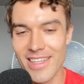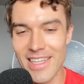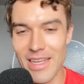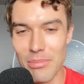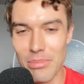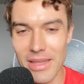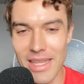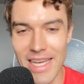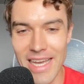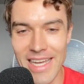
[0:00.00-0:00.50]

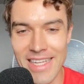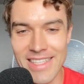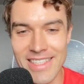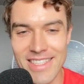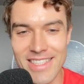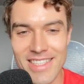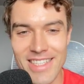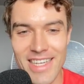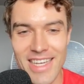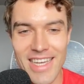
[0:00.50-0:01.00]

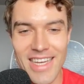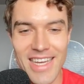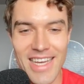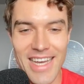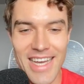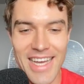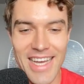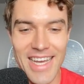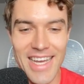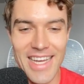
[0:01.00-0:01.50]
plans.
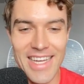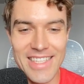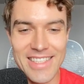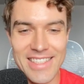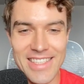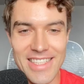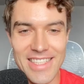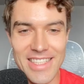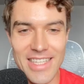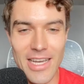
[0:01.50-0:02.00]

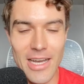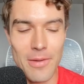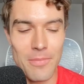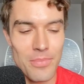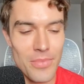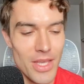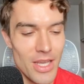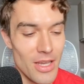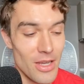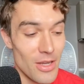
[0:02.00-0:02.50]
And yeah,
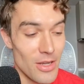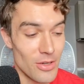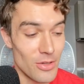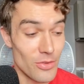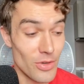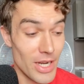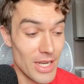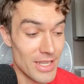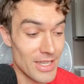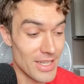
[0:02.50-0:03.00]

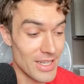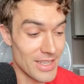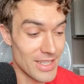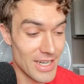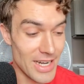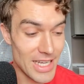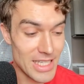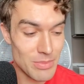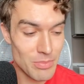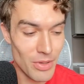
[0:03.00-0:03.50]
great. In the
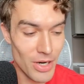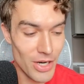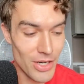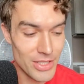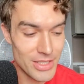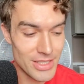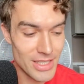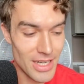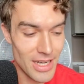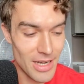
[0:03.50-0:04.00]
next
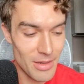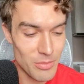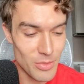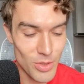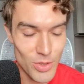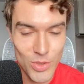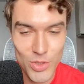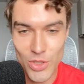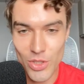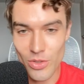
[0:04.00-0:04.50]
part, I'm
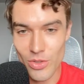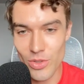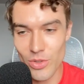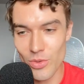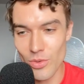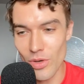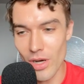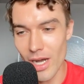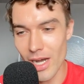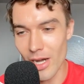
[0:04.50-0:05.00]
going to show
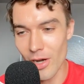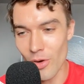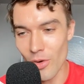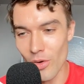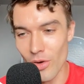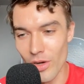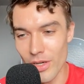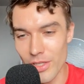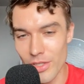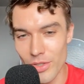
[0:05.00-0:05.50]
you
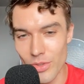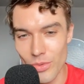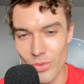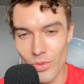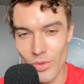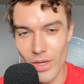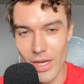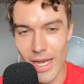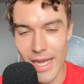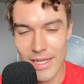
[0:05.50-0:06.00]
how
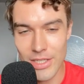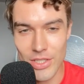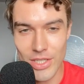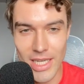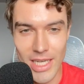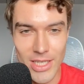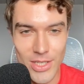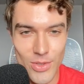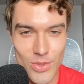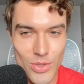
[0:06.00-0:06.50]
you actually
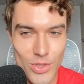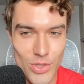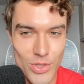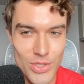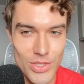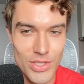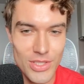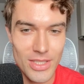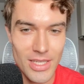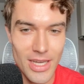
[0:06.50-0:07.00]
get
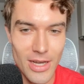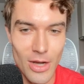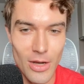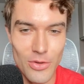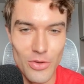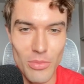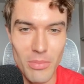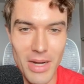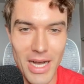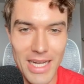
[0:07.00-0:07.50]
users, how
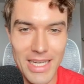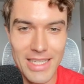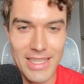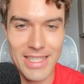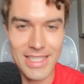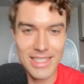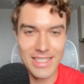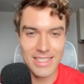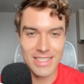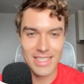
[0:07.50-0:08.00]
you market
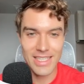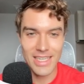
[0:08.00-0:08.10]
this.